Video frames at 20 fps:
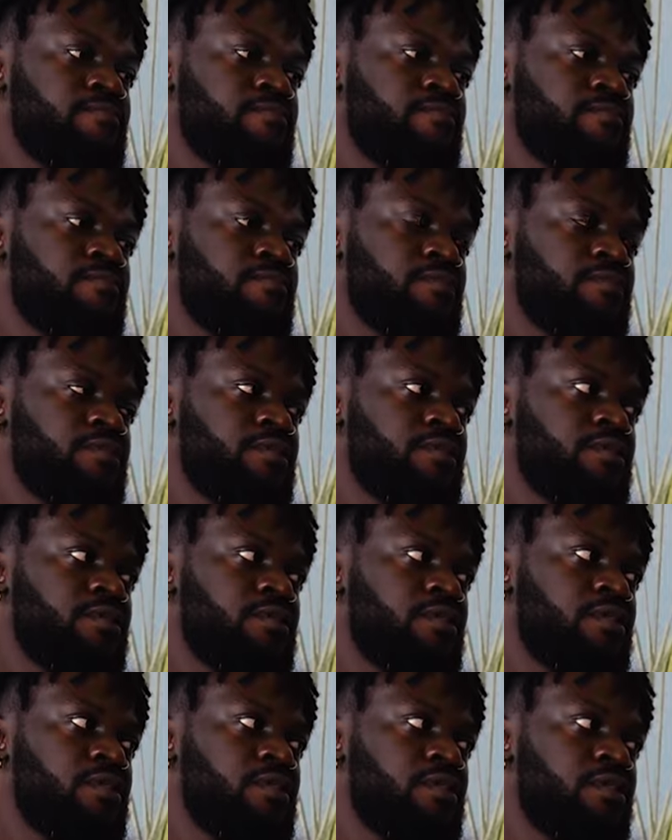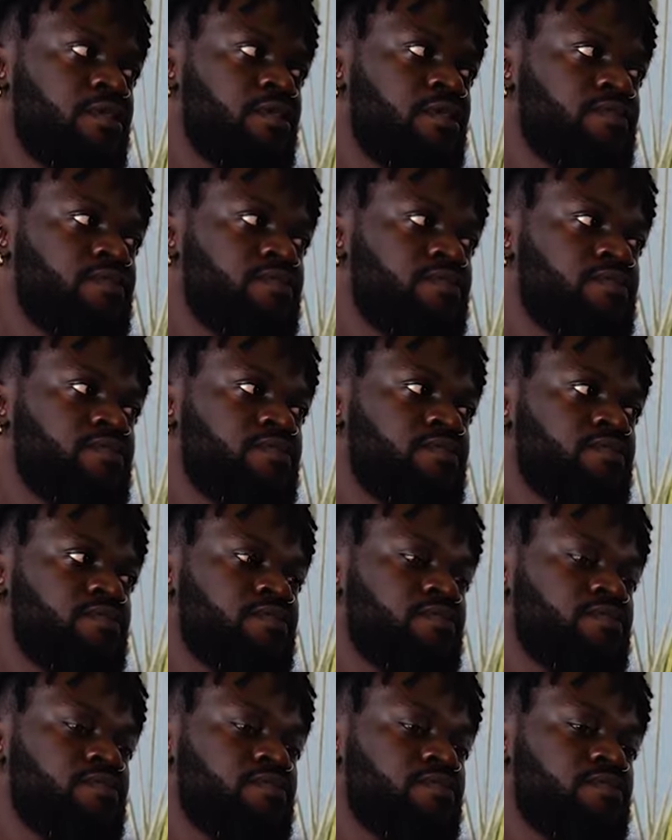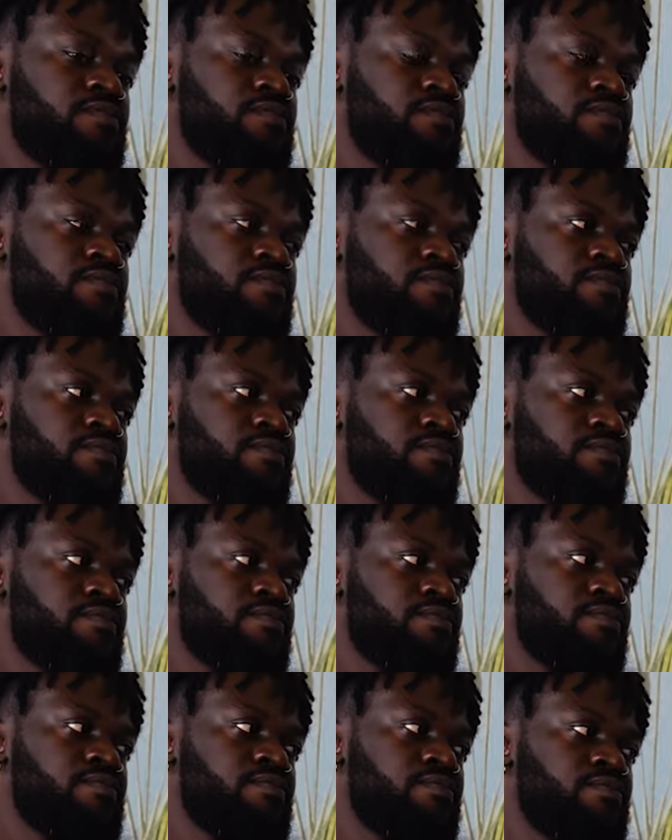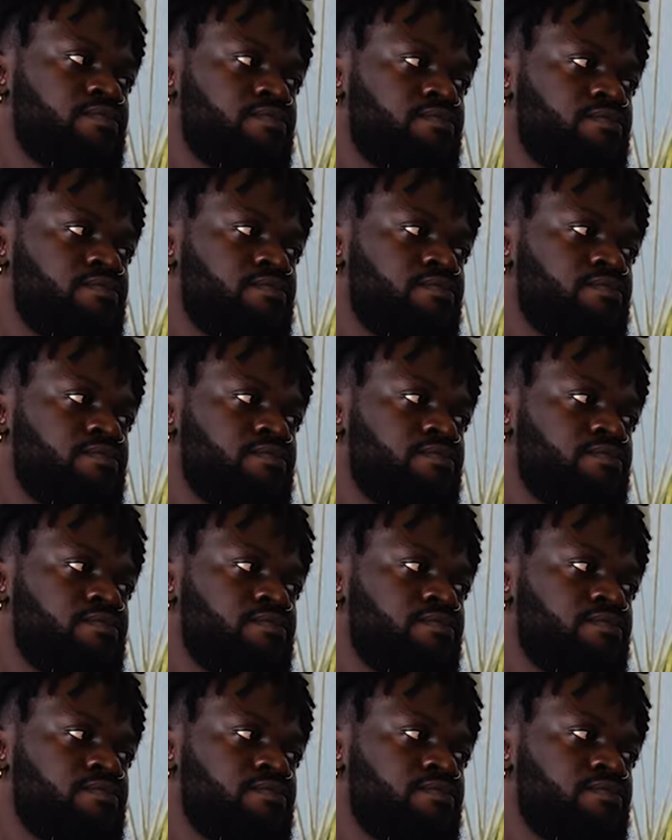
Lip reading: No words are spoken by the person on screen.